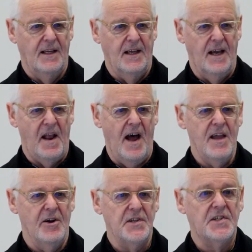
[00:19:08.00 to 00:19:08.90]
And I
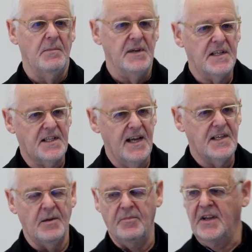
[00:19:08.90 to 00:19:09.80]
heard somebody say
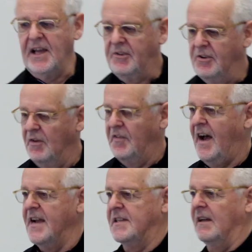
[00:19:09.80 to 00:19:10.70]
something, I thought,
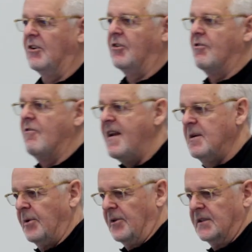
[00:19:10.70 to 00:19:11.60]
that is
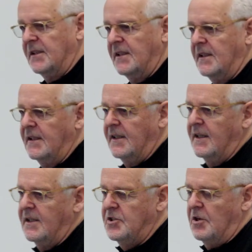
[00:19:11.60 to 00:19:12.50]
incredible.
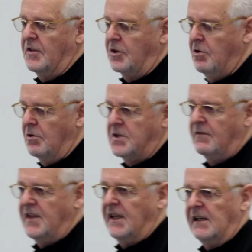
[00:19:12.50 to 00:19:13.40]
Do you know what the coach
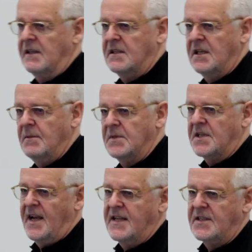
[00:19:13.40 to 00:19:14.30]
of the England team
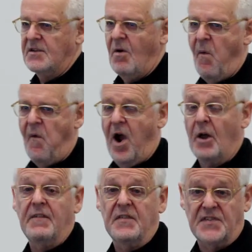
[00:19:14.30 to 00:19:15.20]
says? I
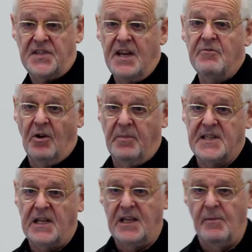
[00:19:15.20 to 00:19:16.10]
don't know if you've seen rugby,
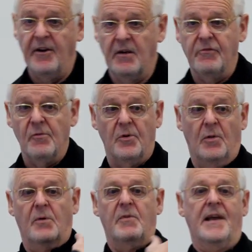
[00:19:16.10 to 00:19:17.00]
it's like American football,
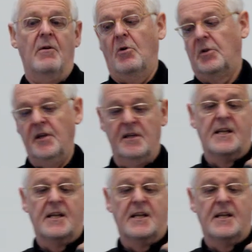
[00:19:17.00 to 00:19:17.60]
but without all the